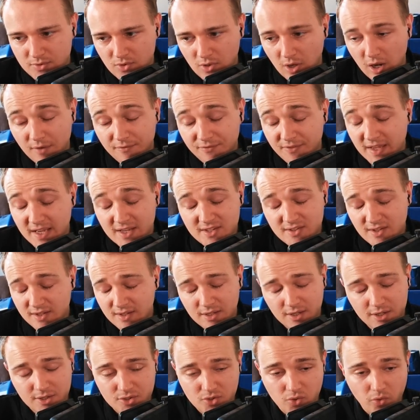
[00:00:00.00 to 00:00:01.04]
I think they're
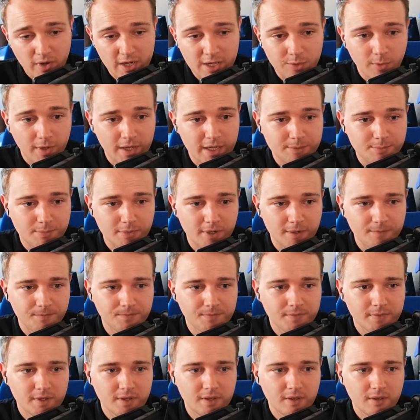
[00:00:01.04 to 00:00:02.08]
gonna score anyway. But
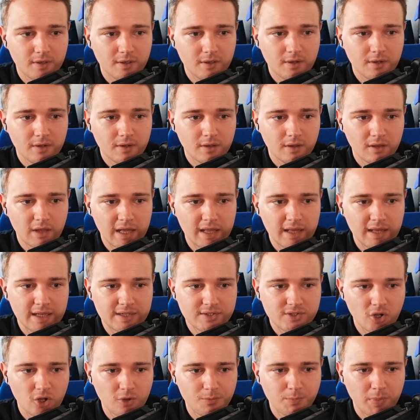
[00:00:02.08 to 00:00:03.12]
let's
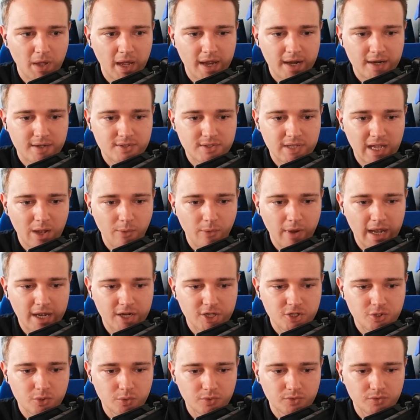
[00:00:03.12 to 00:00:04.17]
go back to our
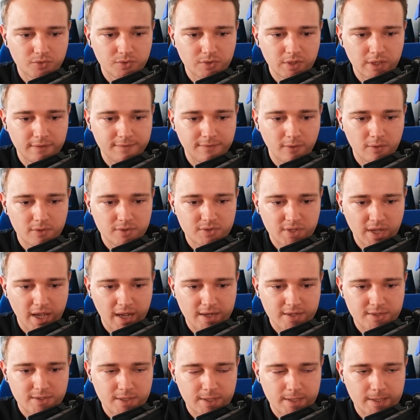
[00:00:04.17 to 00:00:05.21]
actual default
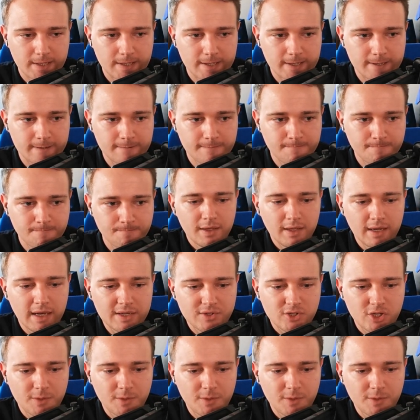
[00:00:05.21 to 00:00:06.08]
tactic here. The